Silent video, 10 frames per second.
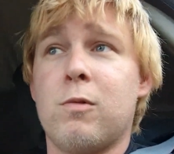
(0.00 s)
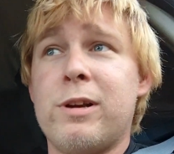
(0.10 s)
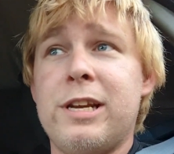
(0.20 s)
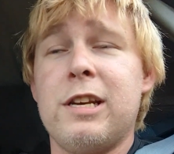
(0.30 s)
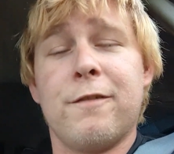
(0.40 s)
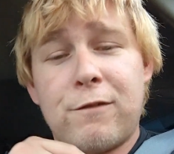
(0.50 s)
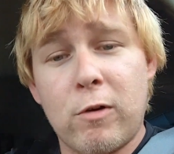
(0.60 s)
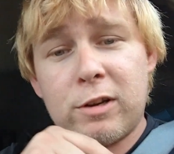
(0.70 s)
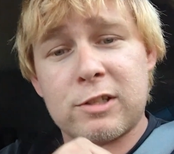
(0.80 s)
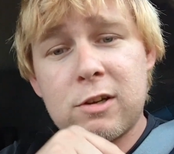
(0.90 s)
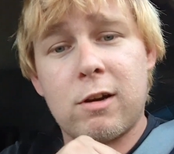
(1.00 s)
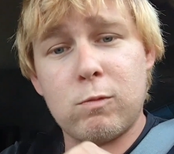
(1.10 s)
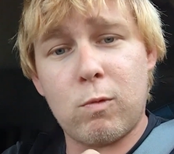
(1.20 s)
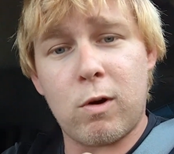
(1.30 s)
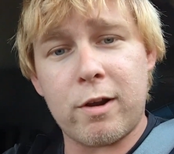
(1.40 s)
We need to focus
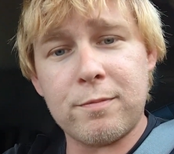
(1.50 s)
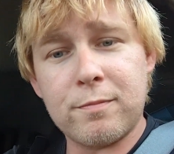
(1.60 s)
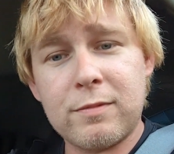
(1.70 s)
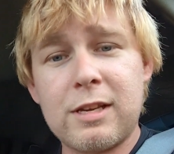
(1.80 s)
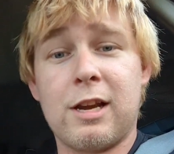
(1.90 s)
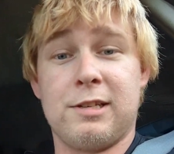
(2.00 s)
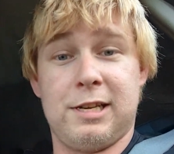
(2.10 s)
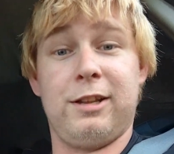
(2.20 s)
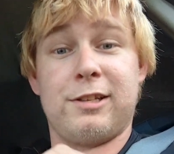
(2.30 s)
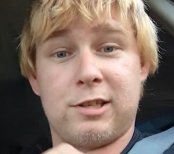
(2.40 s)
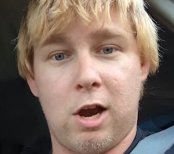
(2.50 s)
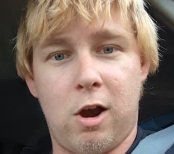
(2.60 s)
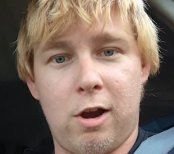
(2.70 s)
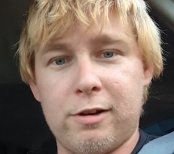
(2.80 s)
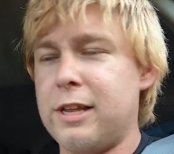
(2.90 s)
on one until it's
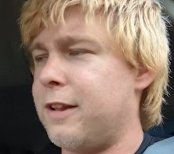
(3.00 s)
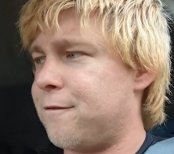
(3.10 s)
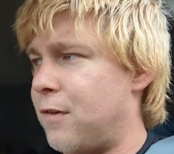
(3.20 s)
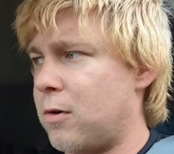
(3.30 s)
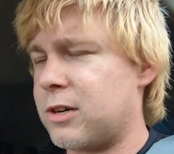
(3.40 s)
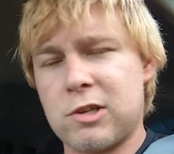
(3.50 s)
gone, and then focus